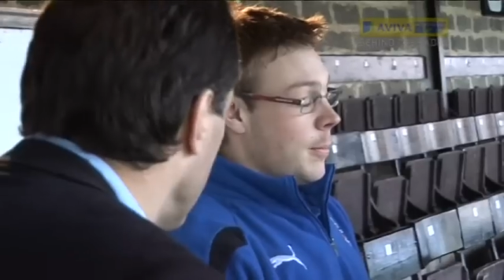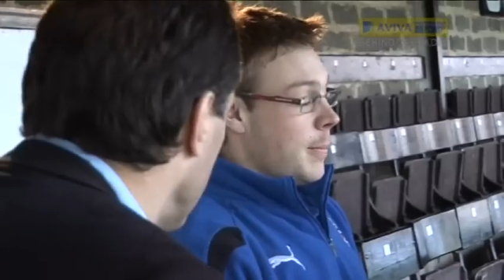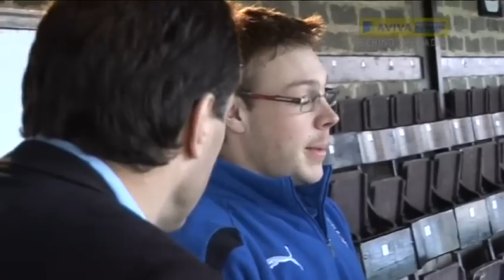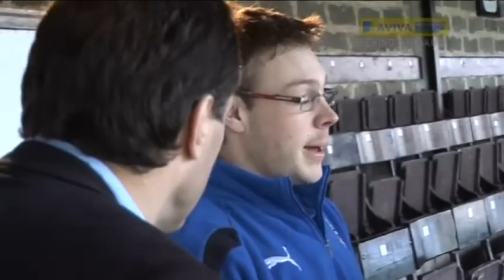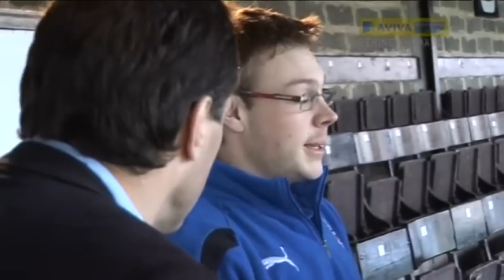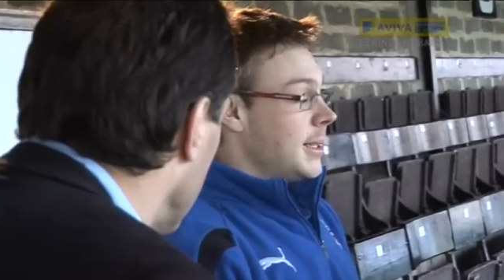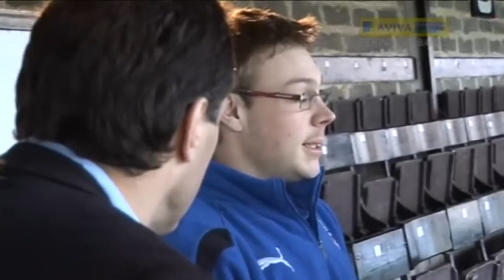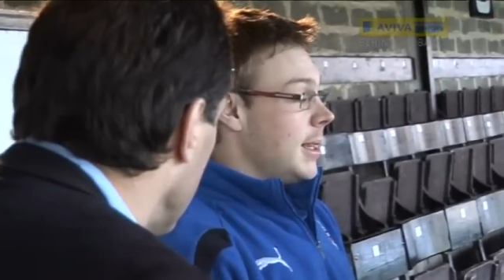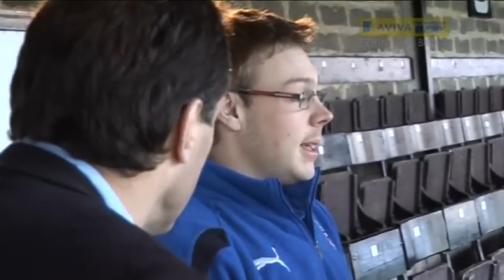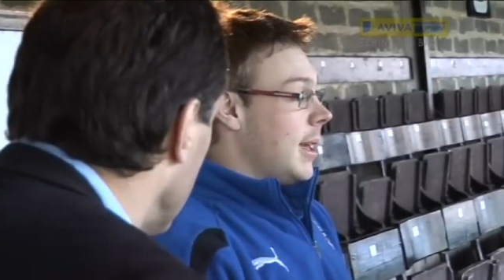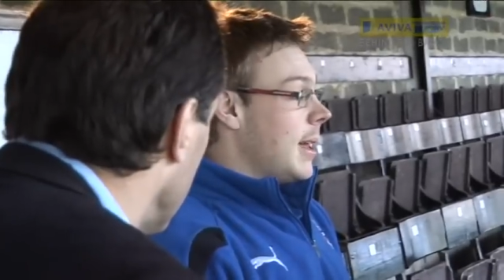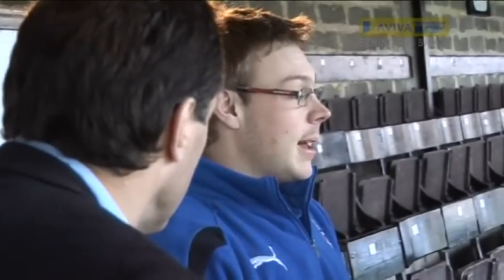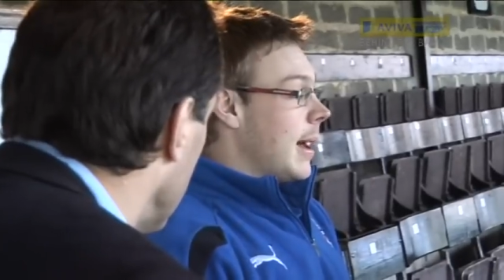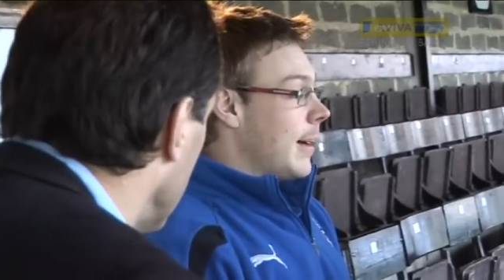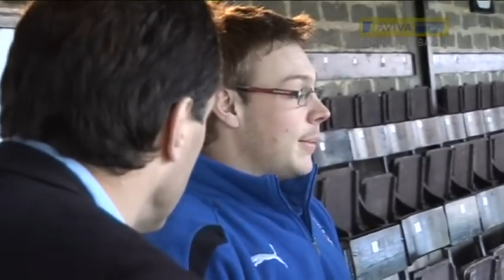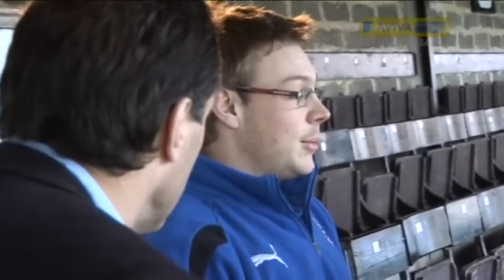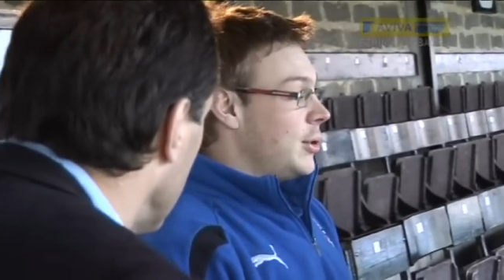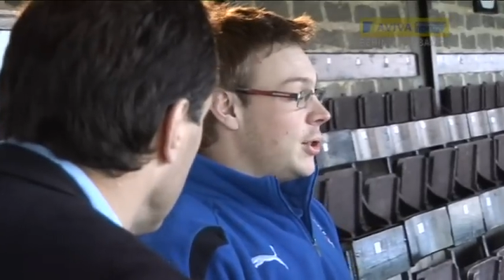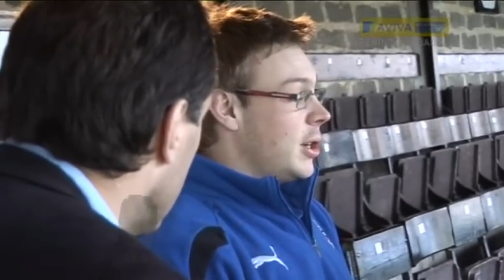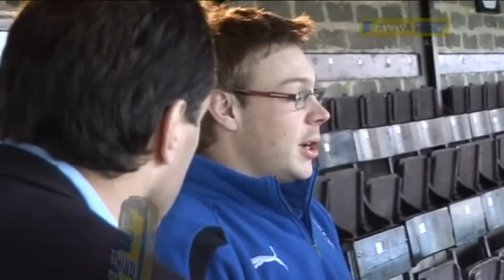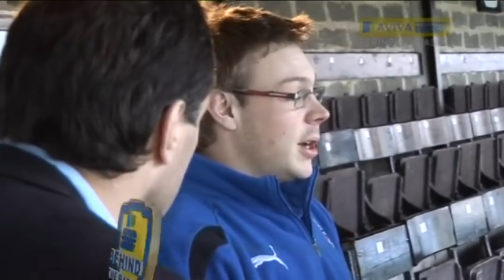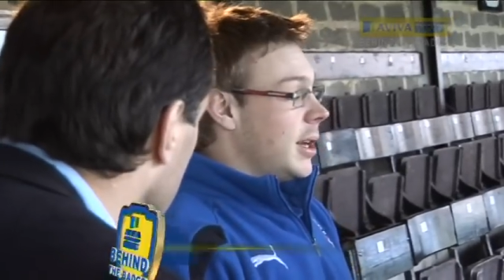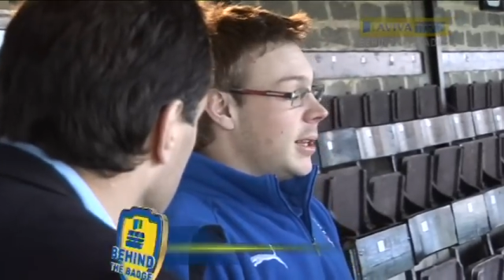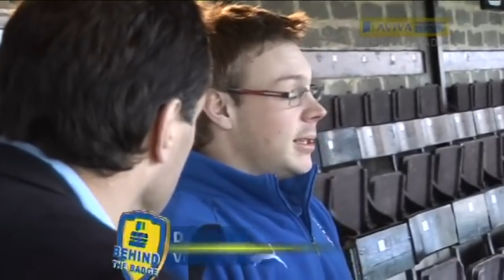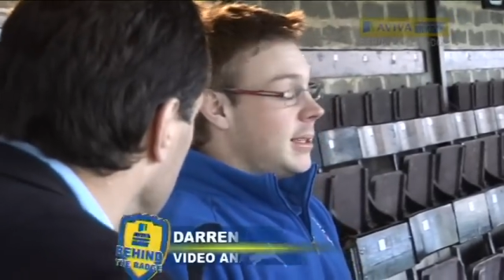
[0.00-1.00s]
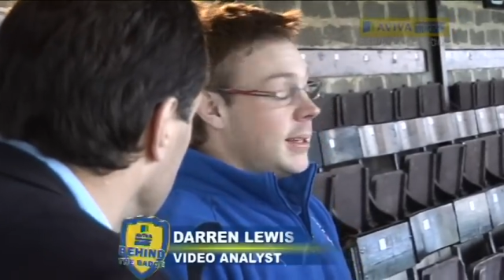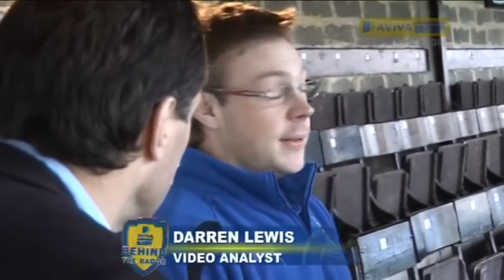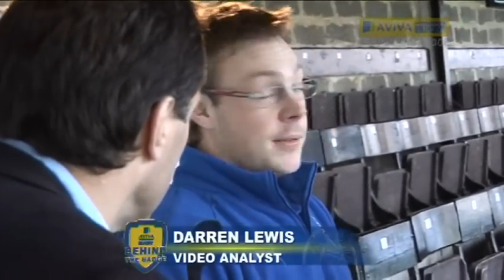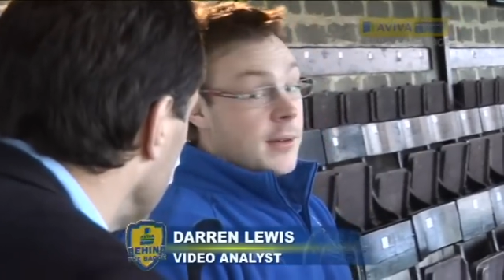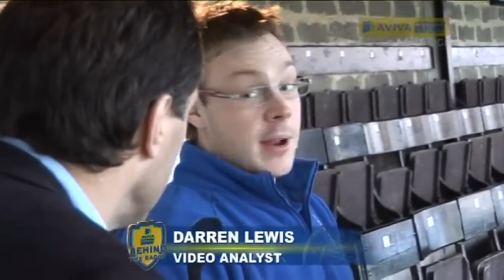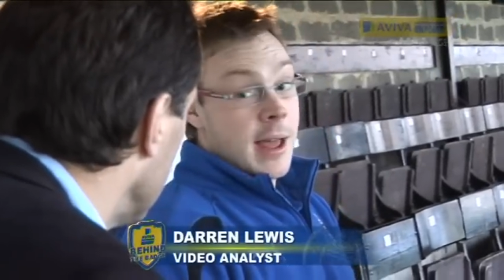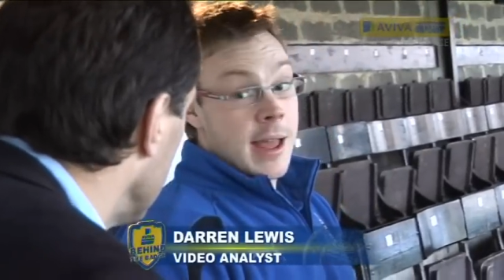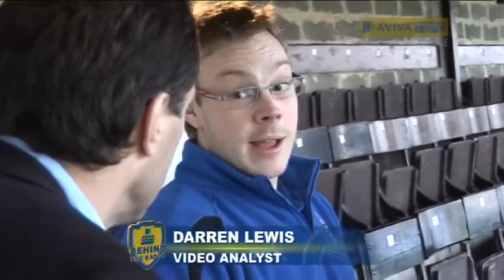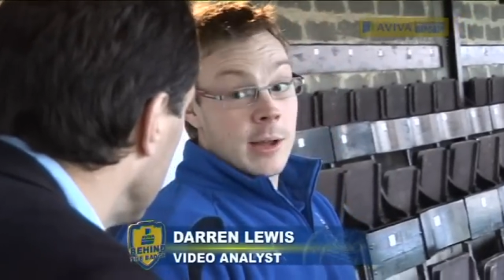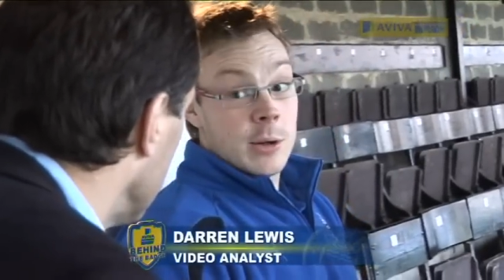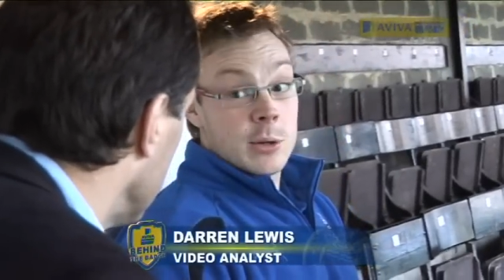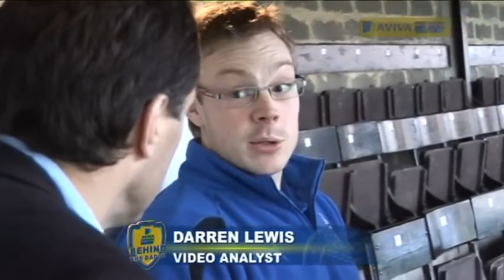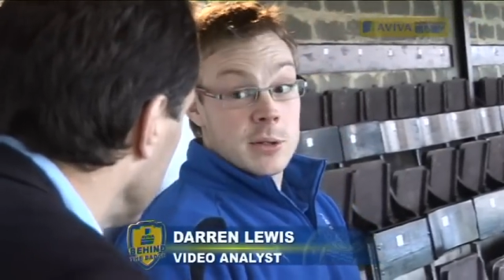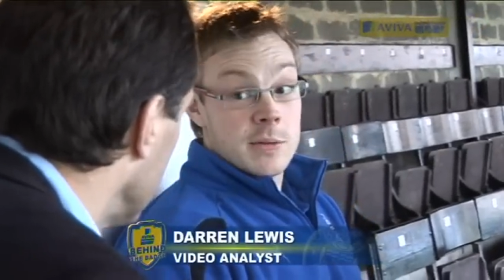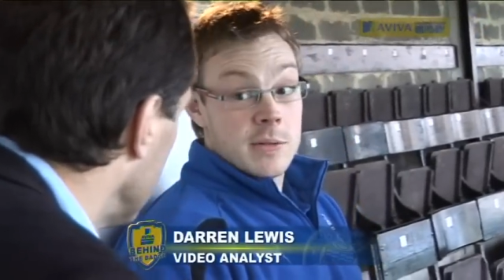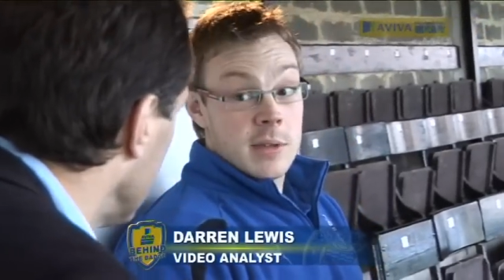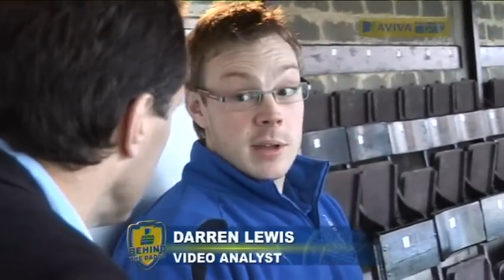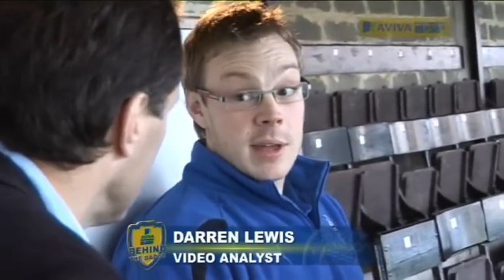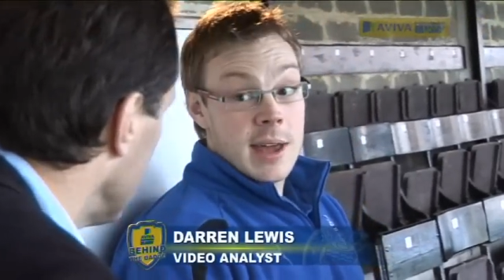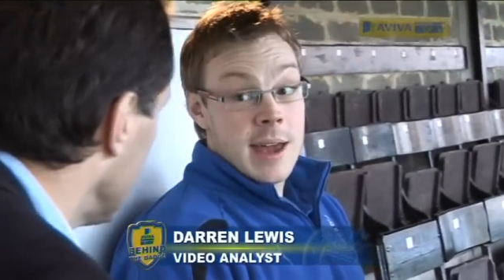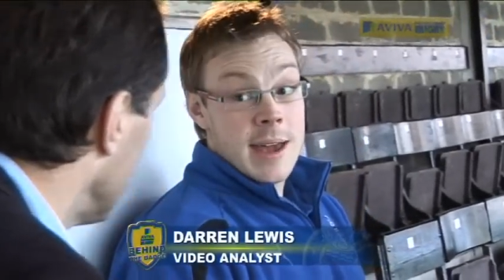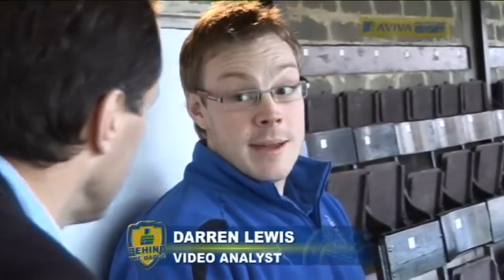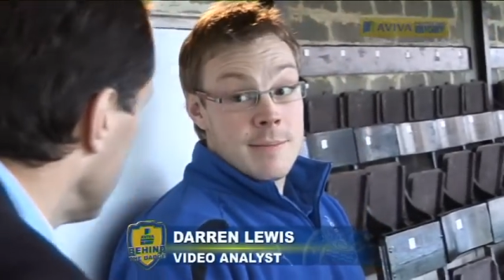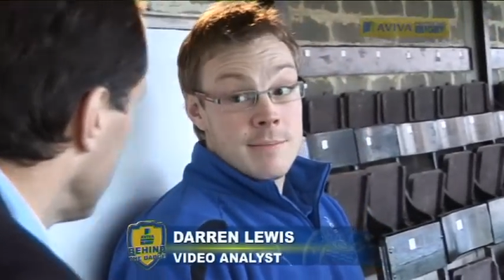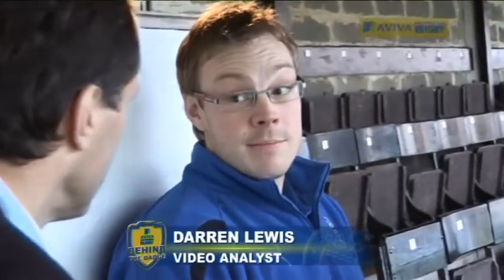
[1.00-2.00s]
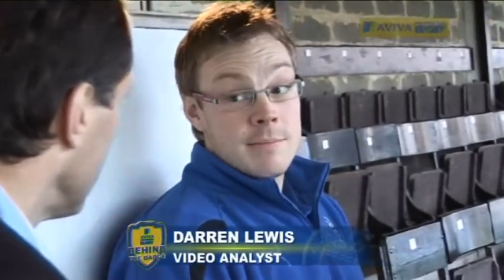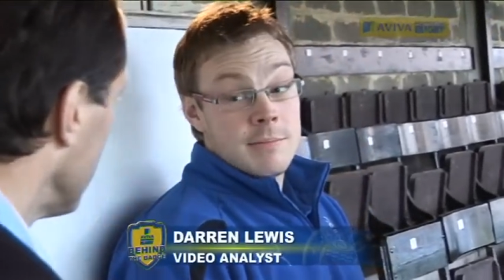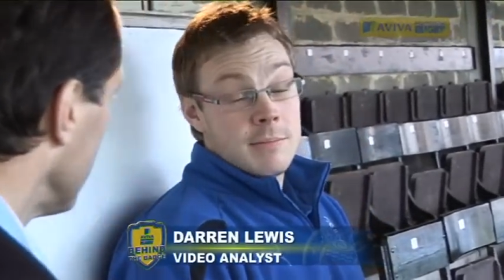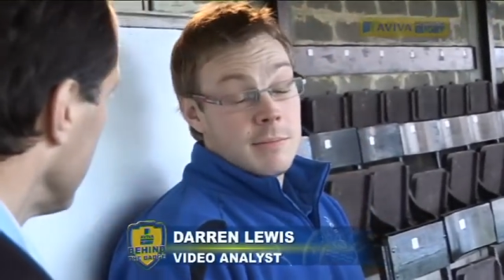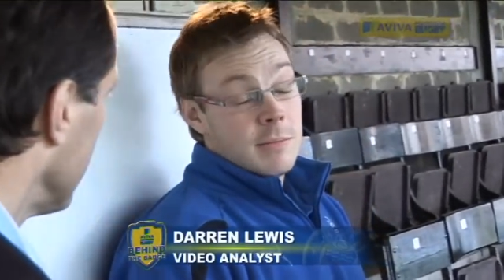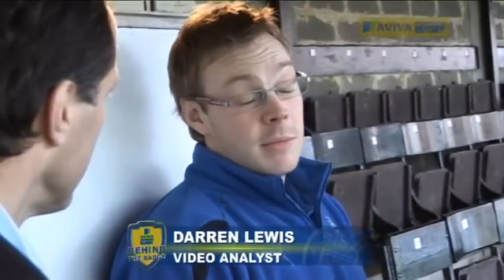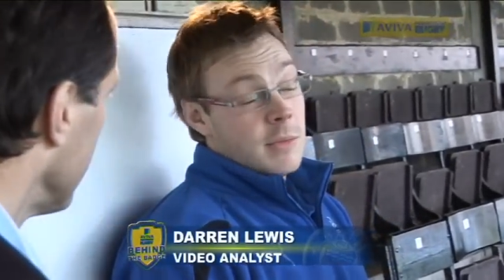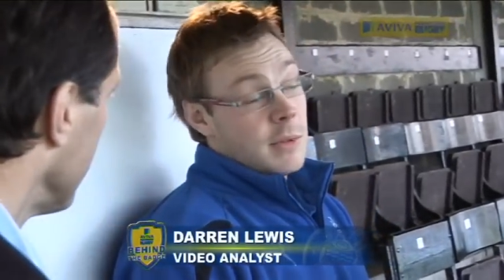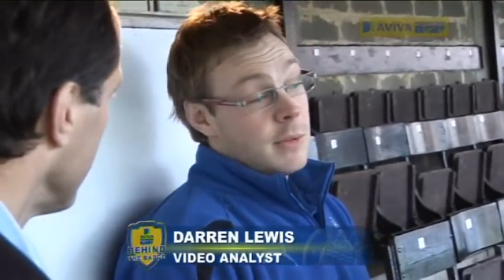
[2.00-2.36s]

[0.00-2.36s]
Basically capture different angles of the game